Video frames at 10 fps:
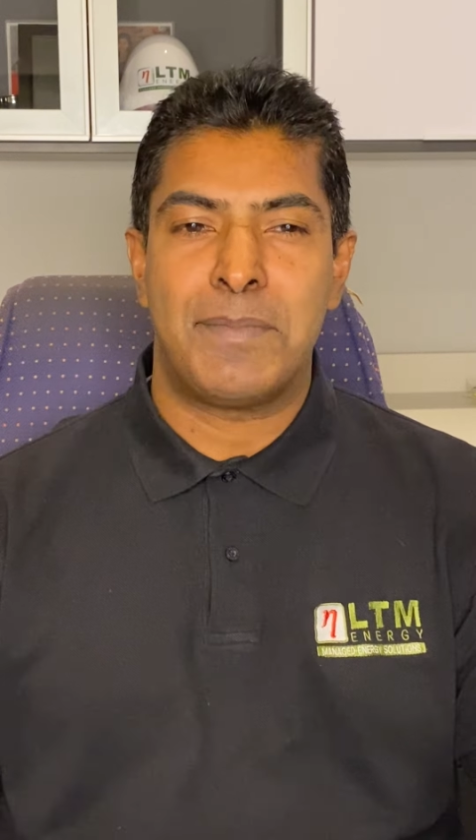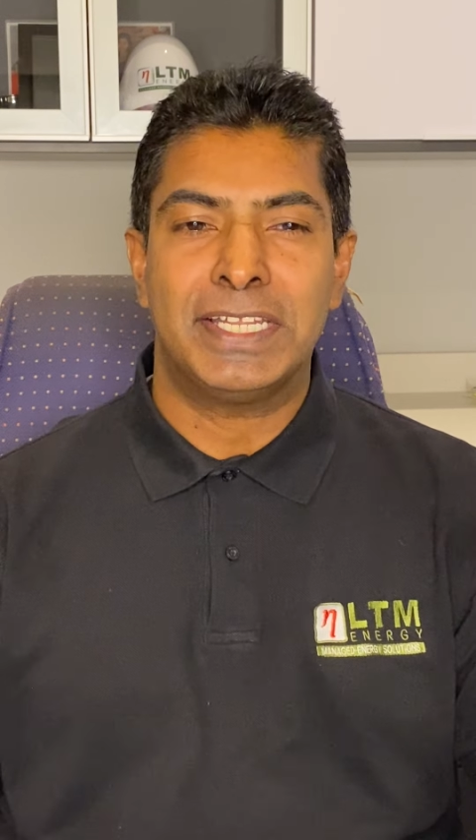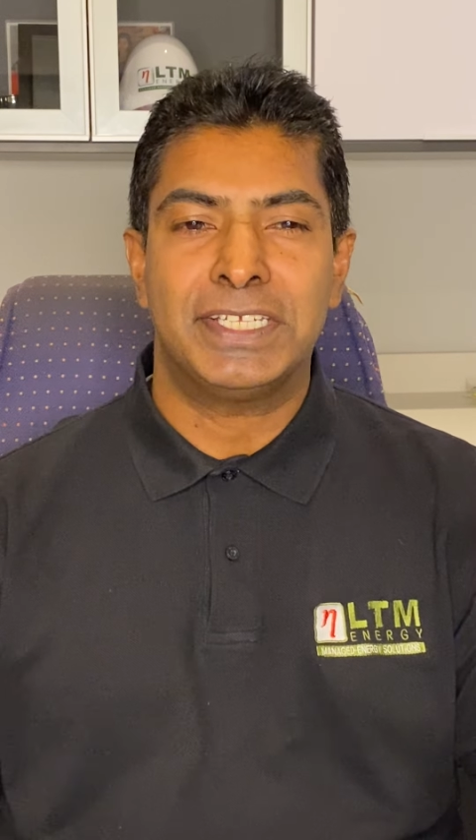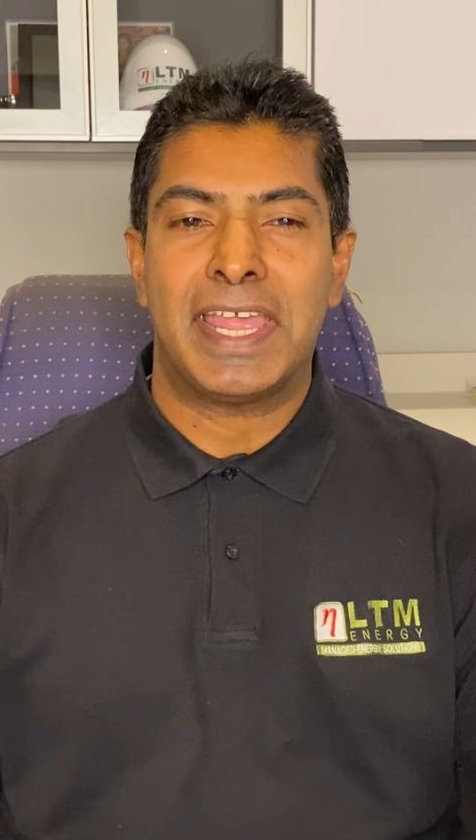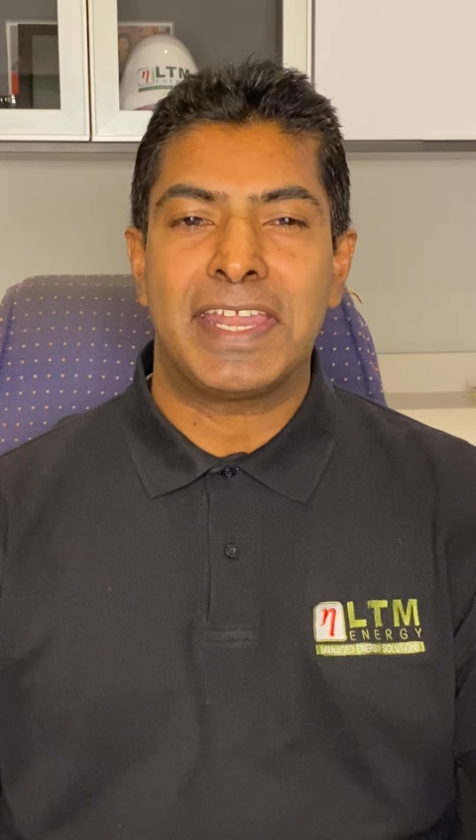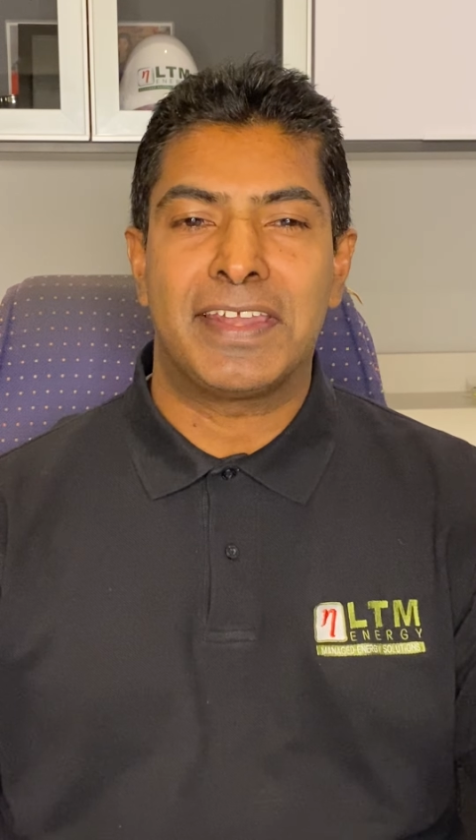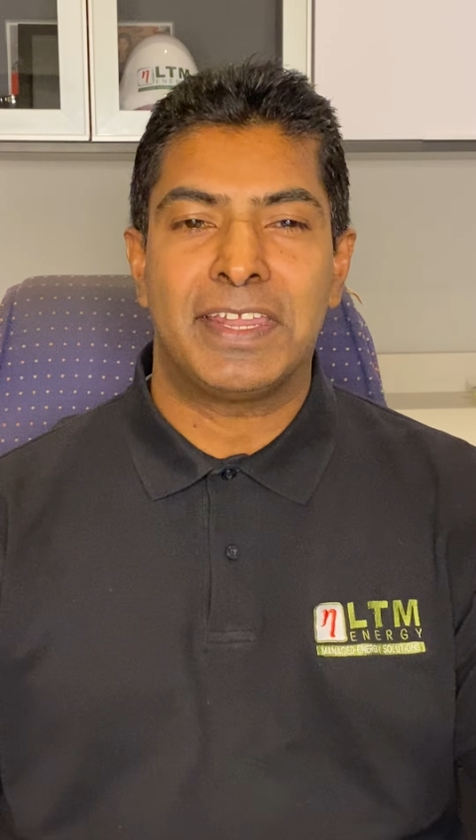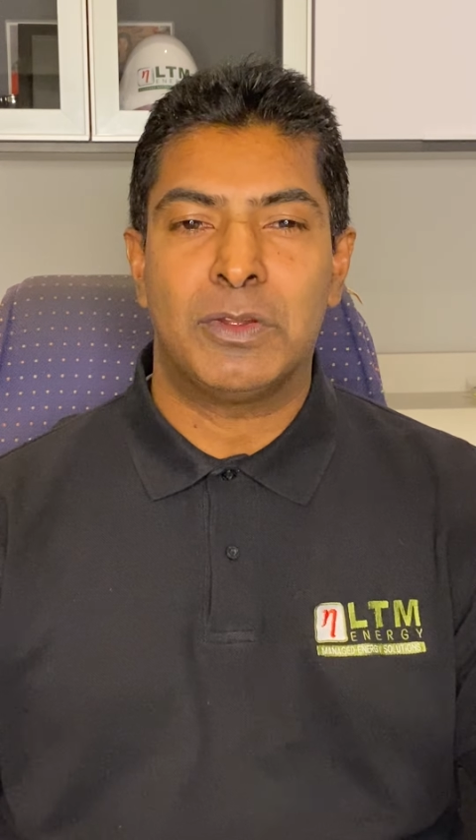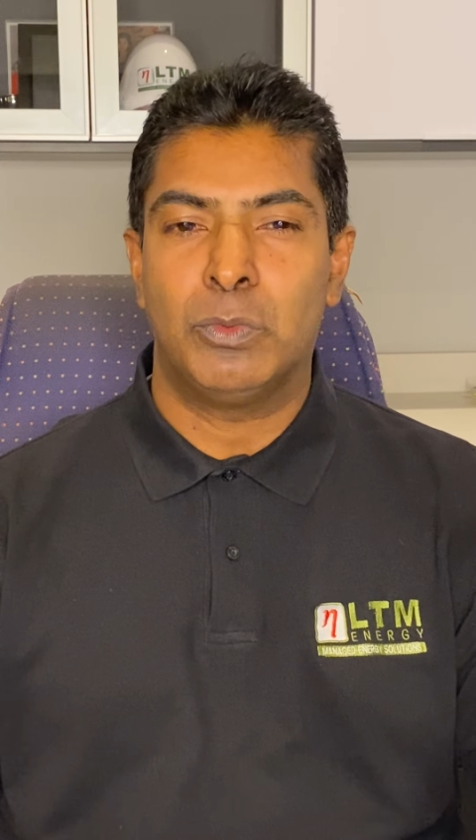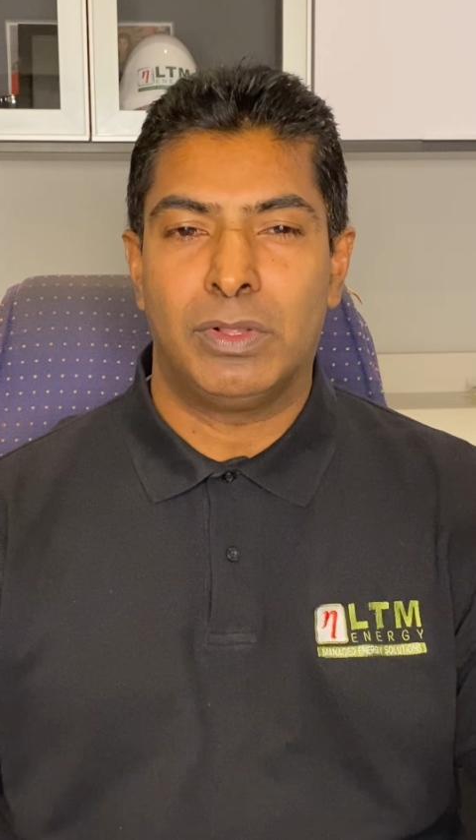better and
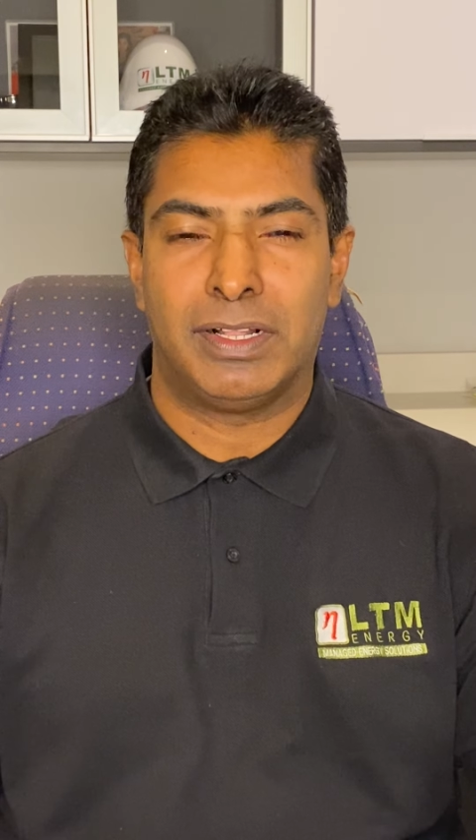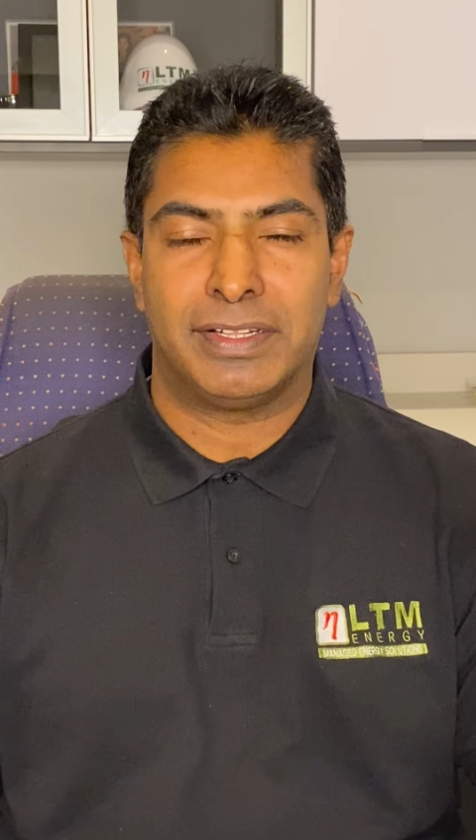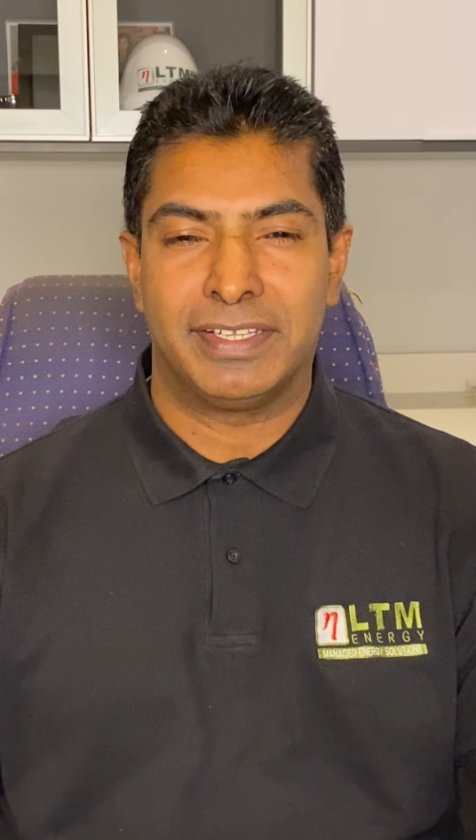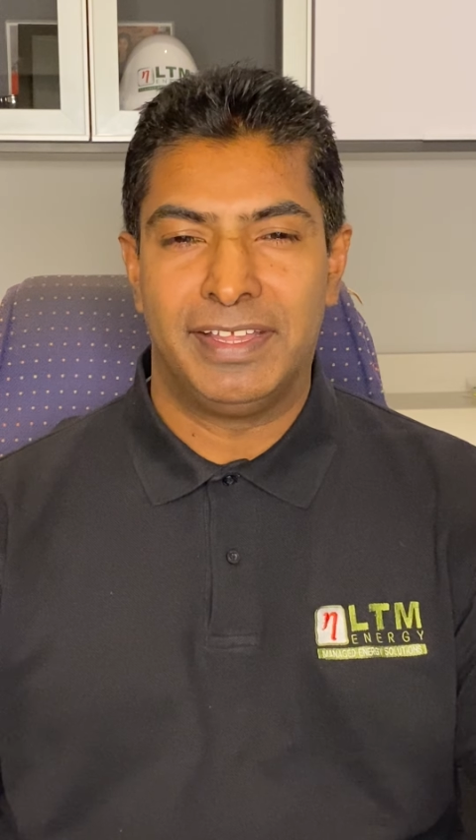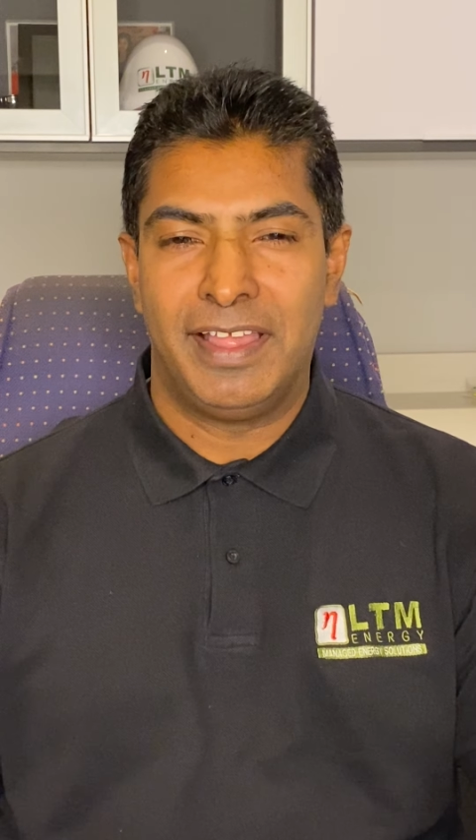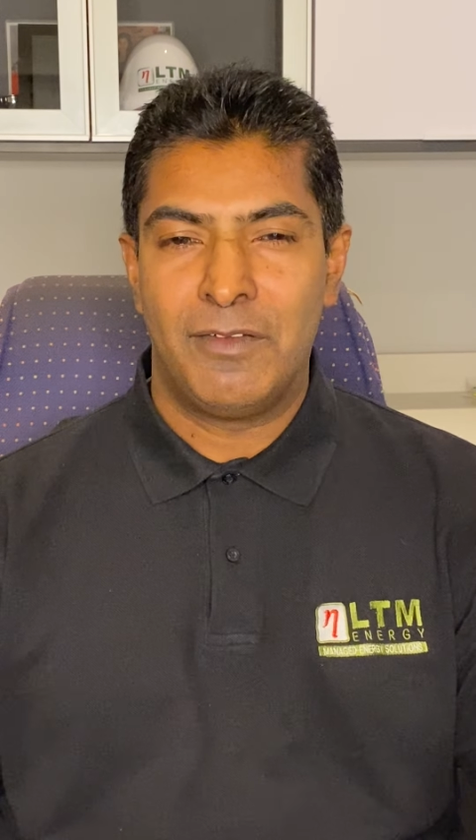greener world